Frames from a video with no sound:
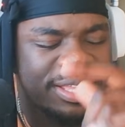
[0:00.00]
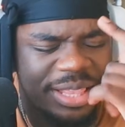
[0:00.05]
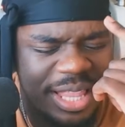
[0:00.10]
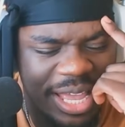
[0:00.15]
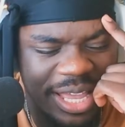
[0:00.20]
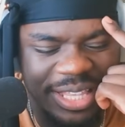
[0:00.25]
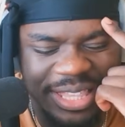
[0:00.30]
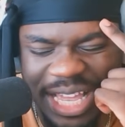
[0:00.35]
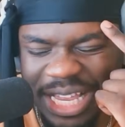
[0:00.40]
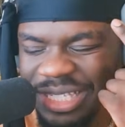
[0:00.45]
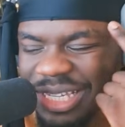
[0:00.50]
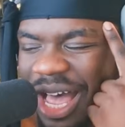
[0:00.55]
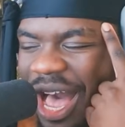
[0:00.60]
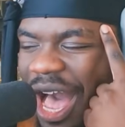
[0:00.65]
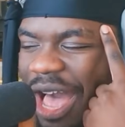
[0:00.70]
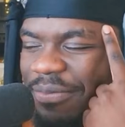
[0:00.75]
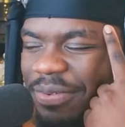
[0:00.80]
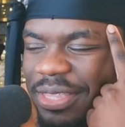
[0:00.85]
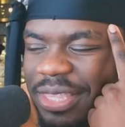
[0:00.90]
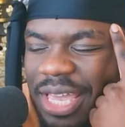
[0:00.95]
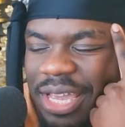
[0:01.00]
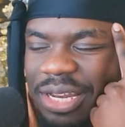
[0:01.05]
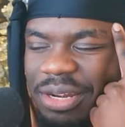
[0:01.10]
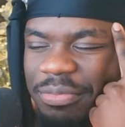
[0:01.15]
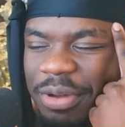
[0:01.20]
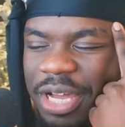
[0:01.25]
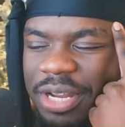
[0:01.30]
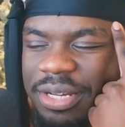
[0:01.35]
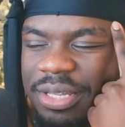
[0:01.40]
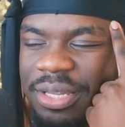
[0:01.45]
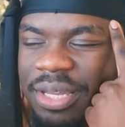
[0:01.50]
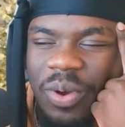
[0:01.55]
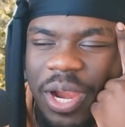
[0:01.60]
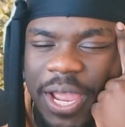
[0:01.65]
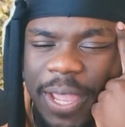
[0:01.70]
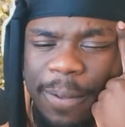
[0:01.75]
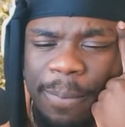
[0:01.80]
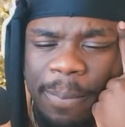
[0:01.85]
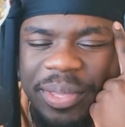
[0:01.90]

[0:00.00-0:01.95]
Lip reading: Like, that's how I be thinking about it, right?